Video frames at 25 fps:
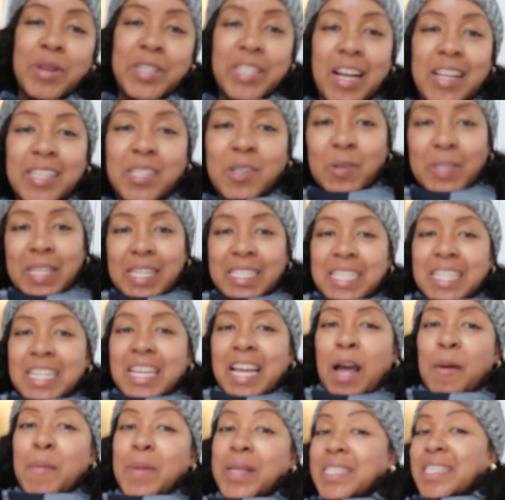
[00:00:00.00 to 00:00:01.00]
Put y'all two cents in
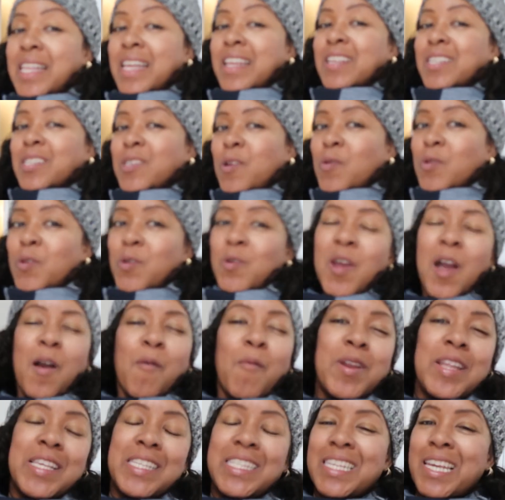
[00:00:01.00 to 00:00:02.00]
the comments, let us know, do
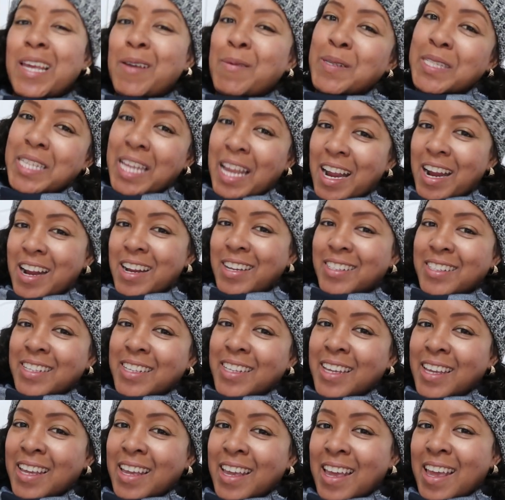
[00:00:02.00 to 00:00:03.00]
y'all wanna see upstairs?
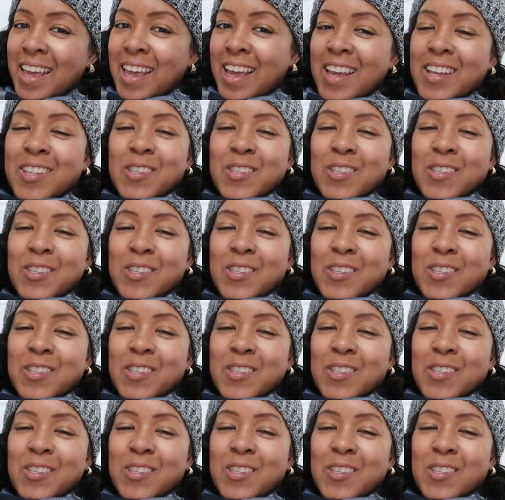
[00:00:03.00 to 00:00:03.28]
Of course they